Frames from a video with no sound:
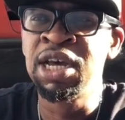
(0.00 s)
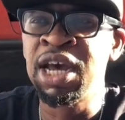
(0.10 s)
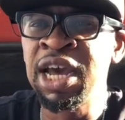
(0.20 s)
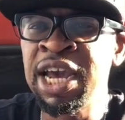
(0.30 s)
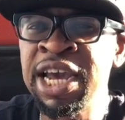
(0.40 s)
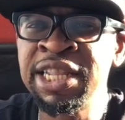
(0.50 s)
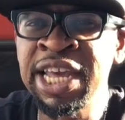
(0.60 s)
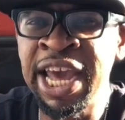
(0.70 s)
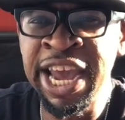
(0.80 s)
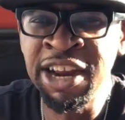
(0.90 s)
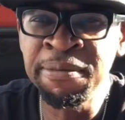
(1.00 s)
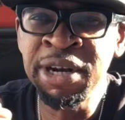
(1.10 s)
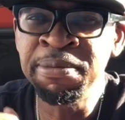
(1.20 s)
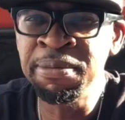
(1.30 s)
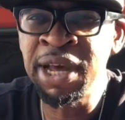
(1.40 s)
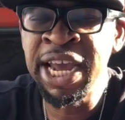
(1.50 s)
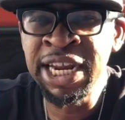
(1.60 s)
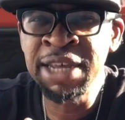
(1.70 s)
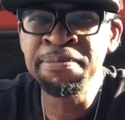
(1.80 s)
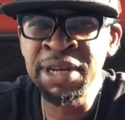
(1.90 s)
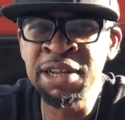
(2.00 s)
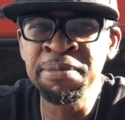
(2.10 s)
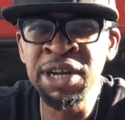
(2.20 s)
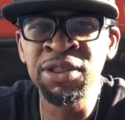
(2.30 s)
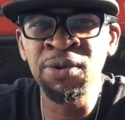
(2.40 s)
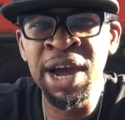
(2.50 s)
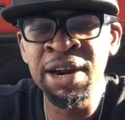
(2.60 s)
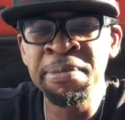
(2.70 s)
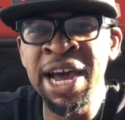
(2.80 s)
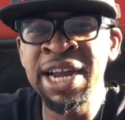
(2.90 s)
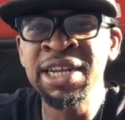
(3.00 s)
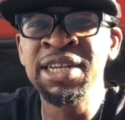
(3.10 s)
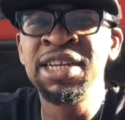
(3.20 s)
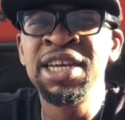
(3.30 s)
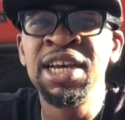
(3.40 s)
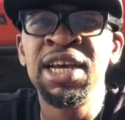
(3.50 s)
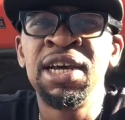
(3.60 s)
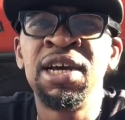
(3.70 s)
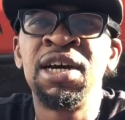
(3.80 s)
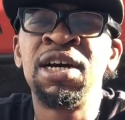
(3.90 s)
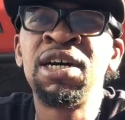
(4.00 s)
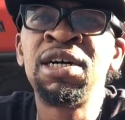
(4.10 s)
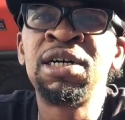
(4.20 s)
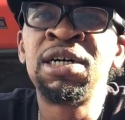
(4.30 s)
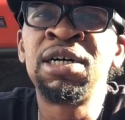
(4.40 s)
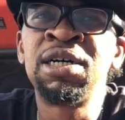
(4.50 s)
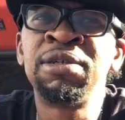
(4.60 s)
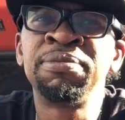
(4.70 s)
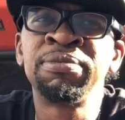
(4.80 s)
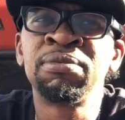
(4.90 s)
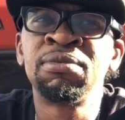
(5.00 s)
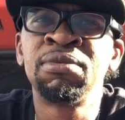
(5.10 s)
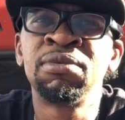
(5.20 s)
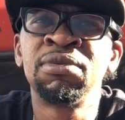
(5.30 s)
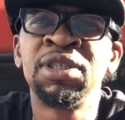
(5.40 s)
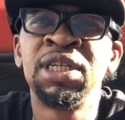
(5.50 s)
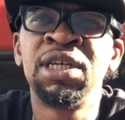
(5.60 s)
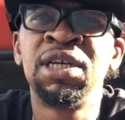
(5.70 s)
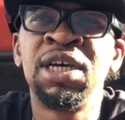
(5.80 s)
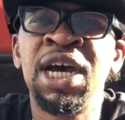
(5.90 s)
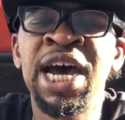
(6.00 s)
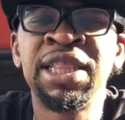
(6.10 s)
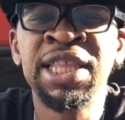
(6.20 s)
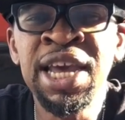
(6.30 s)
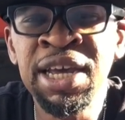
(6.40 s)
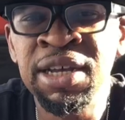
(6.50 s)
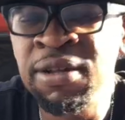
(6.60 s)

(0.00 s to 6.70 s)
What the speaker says: And that 80 millimeter throttle body, uh, I think